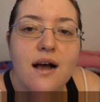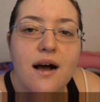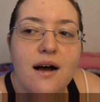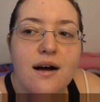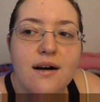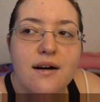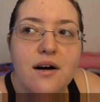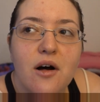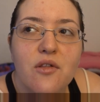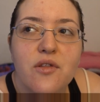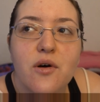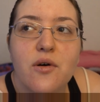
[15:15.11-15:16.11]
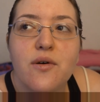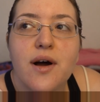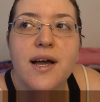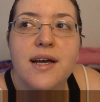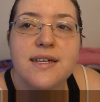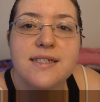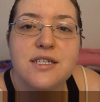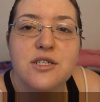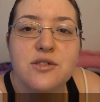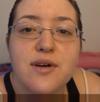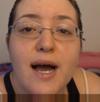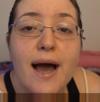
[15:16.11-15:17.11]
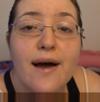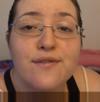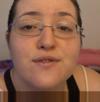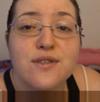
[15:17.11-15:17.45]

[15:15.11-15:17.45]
Uh, although I do have